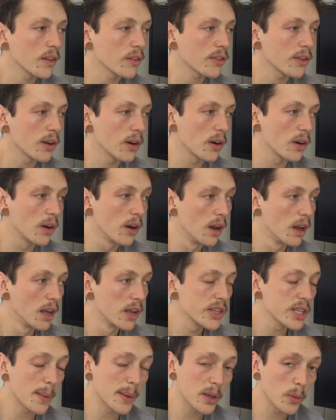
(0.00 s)
So
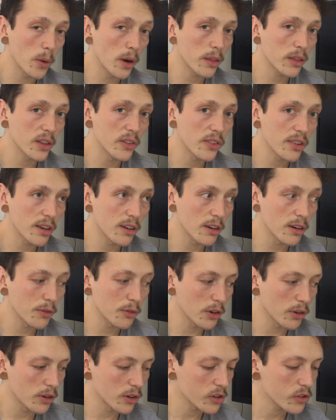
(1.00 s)
something to worth consider
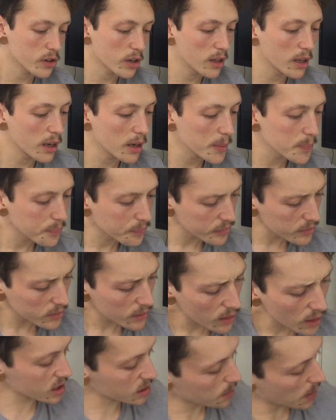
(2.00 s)
if you're in Australia.
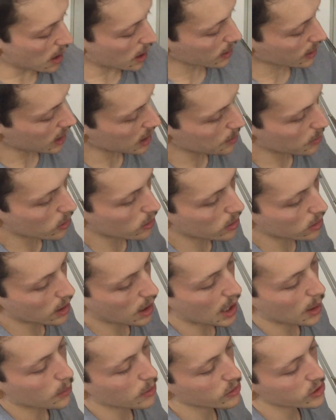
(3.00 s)
The smart keyboard,
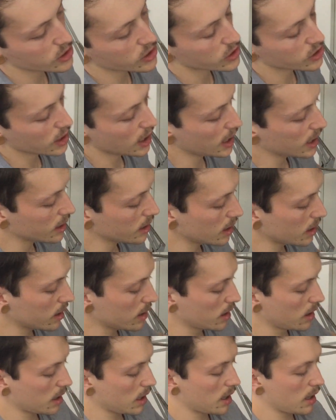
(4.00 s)
I will just say
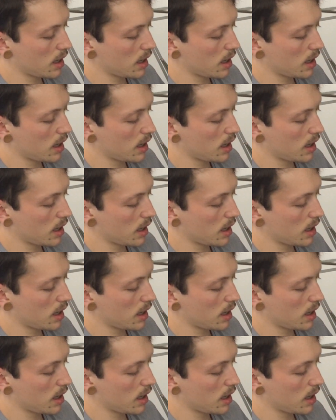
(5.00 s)
that